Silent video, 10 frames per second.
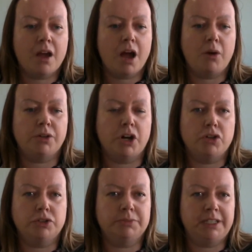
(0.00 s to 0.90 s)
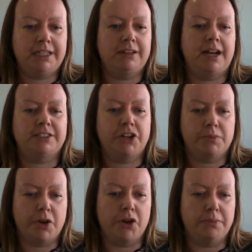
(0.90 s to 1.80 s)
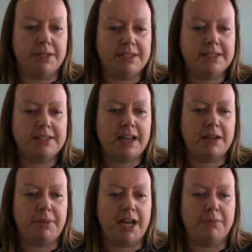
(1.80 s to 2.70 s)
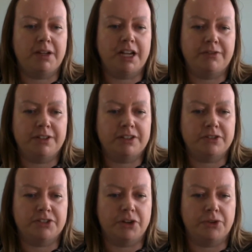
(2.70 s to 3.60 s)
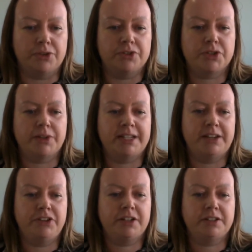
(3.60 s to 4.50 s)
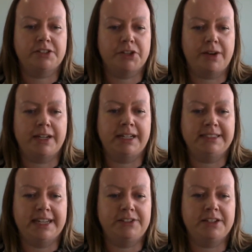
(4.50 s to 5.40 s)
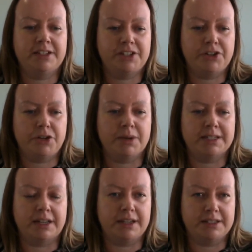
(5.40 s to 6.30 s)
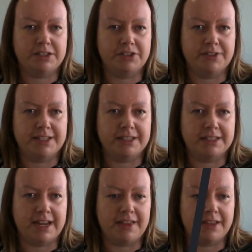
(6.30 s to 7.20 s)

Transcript: I would ultimately like to own my own business and become a governance consultant, so I intend to continue my studies to facilitate